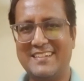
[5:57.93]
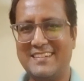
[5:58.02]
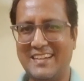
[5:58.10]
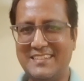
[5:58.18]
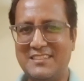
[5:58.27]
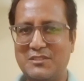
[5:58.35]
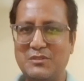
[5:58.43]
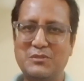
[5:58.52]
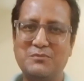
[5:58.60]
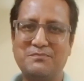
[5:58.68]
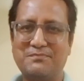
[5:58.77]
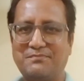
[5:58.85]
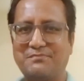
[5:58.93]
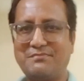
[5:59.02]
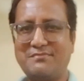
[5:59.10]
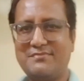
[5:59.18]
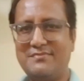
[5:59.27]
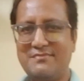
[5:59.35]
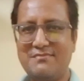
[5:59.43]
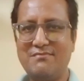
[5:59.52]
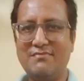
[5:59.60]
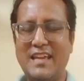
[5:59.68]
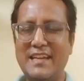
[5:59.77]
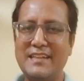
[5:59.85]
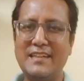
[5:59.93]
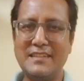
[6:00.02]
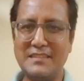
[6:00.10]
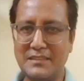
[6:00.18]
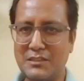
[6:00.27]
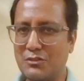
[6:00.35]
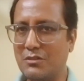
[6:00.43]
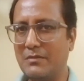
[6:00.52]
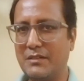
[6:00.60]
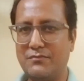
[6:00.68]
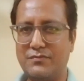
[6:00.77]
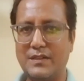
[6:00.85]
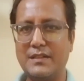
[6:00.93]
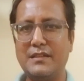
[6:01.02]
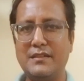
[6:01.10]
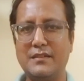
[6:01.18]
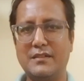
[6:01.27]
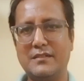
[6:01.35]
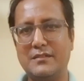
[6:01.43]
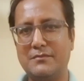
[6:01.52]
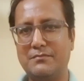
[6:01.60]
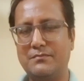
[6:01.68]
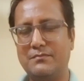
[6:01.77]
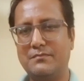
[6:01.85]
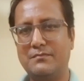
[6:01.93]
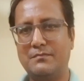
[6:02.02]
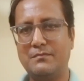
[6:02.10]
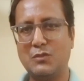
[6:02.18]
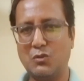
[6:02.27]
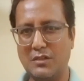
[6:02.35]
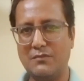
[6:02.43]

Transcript: right? So again, I think this will be a very good